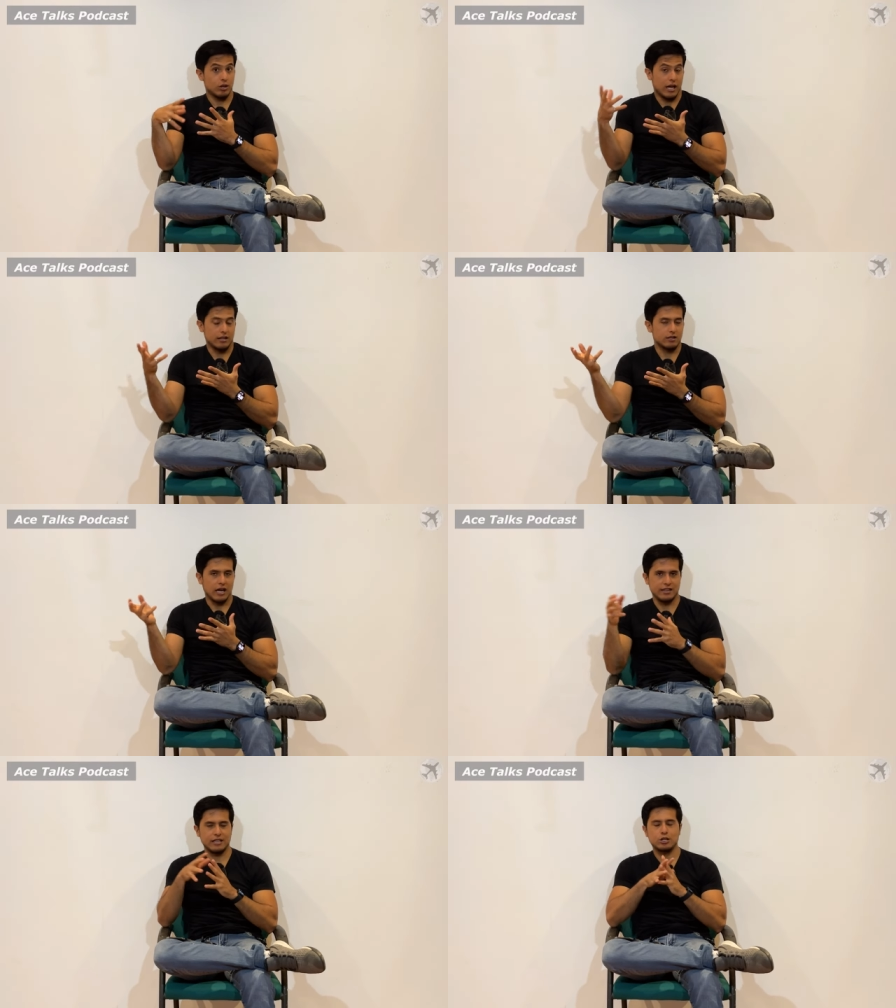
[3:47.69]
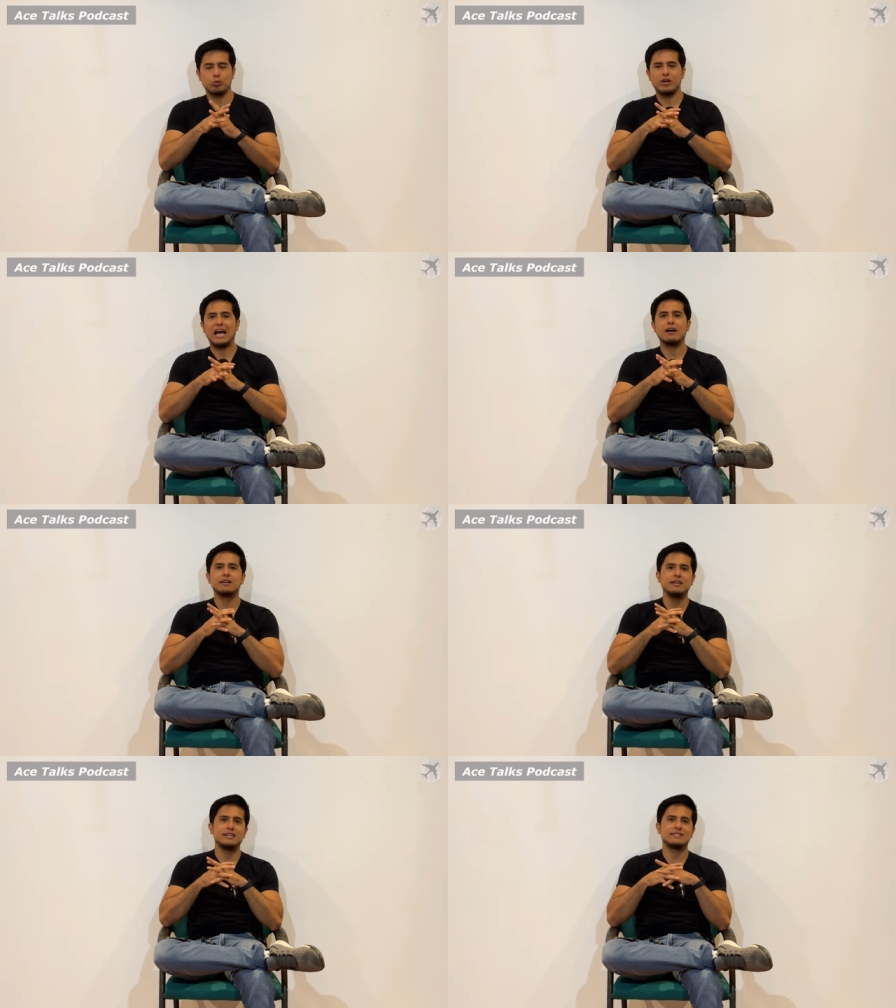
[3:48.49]
and I think the
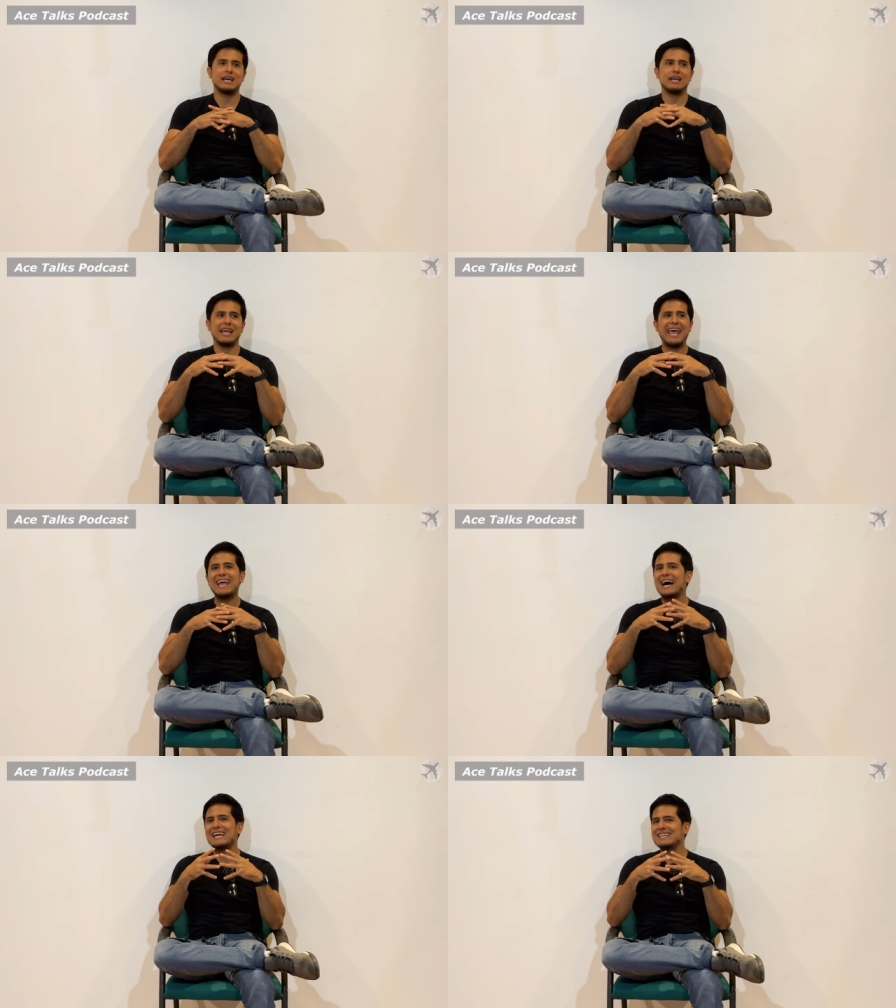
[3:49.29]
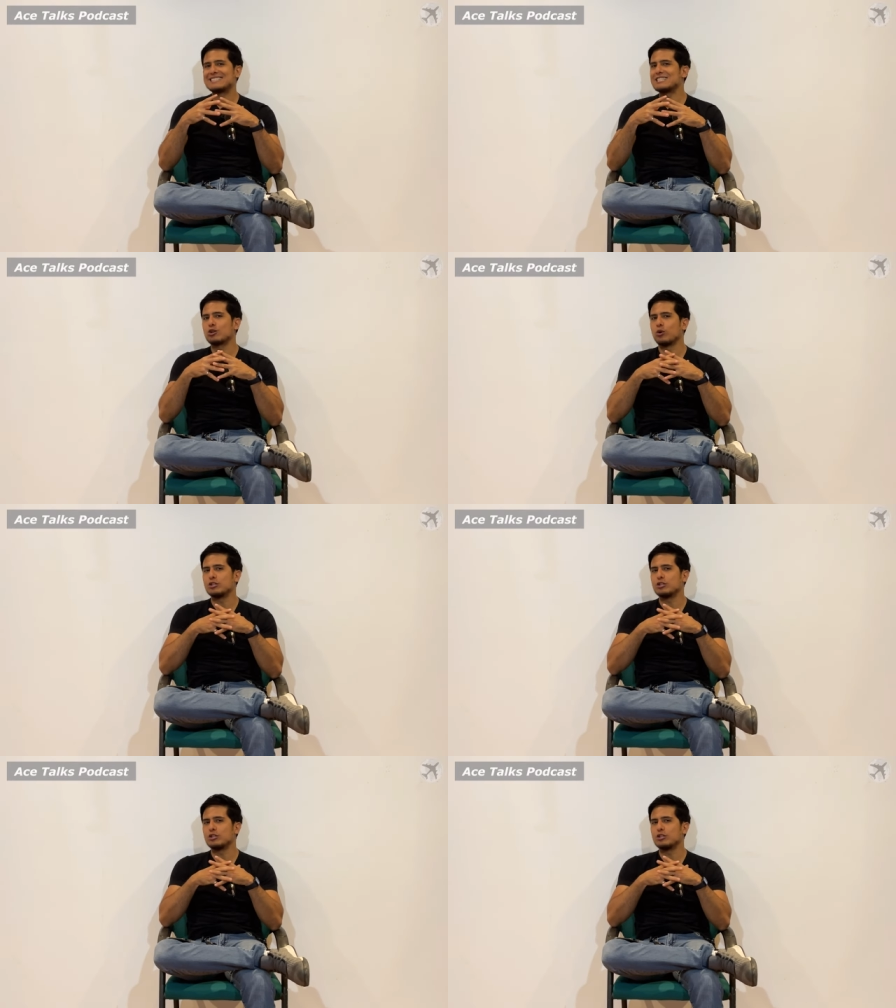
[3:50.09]
reality, is that A I isn't going